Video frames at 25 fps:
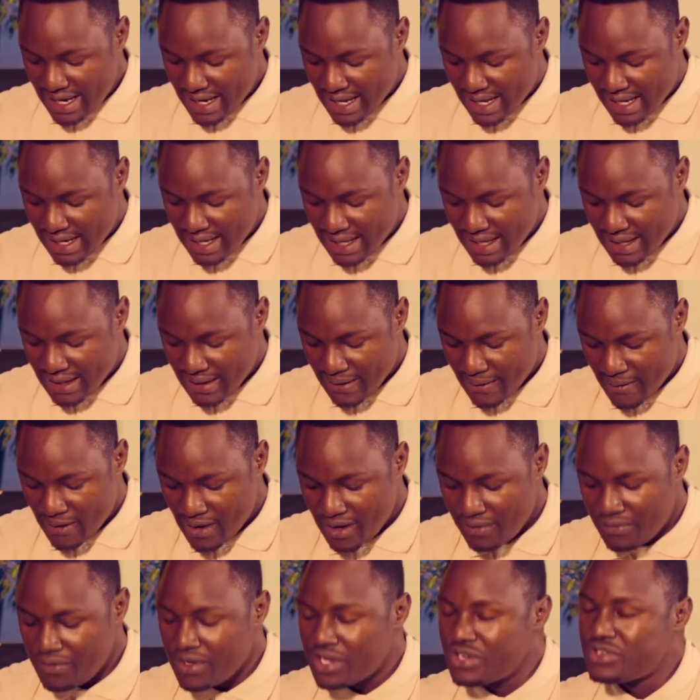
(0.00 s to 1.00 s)
finally,
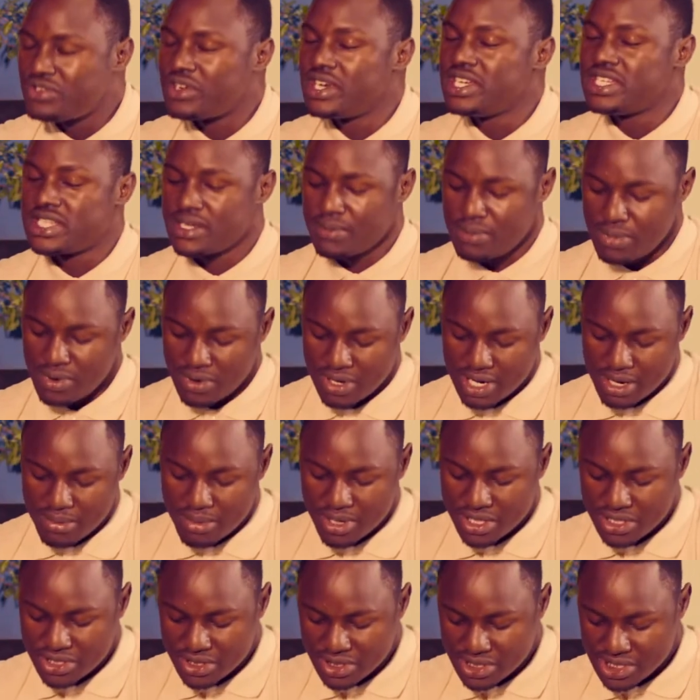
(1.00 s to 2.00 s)
if you had to write a book
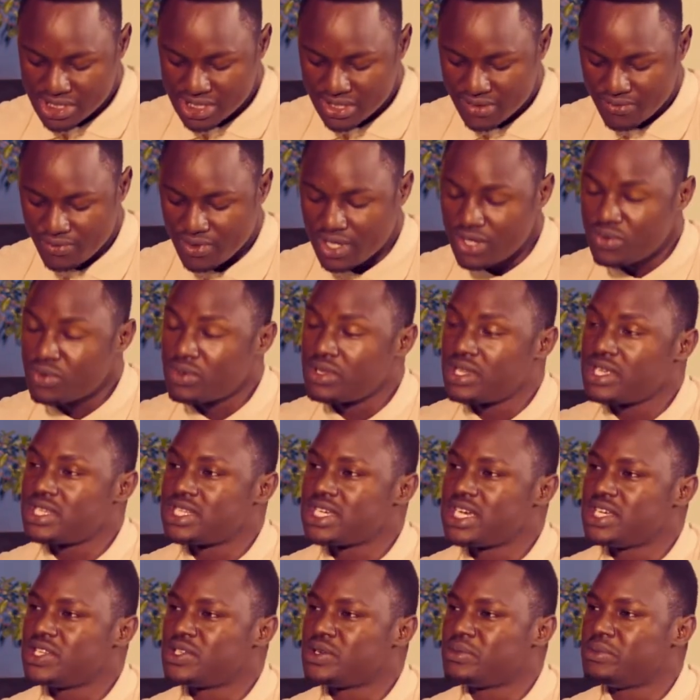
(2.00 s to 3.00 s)
about yourself, what would the
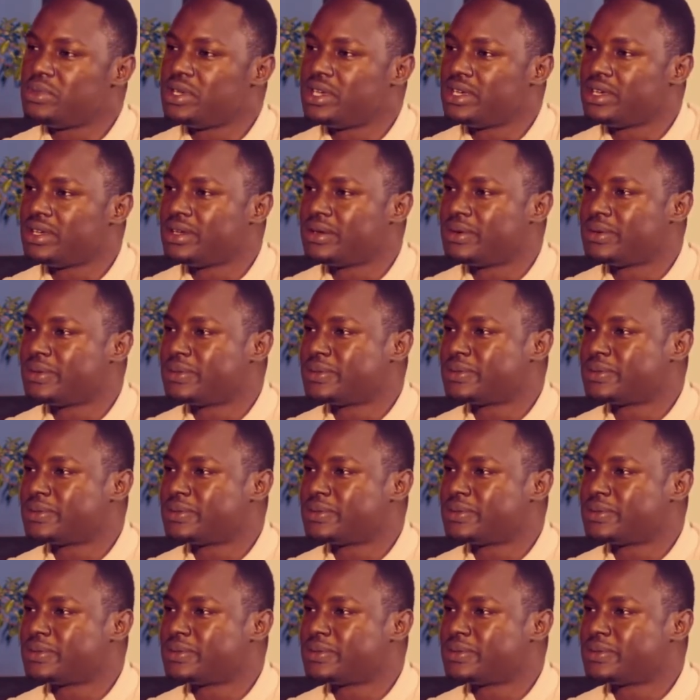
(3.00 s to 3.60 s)
title be?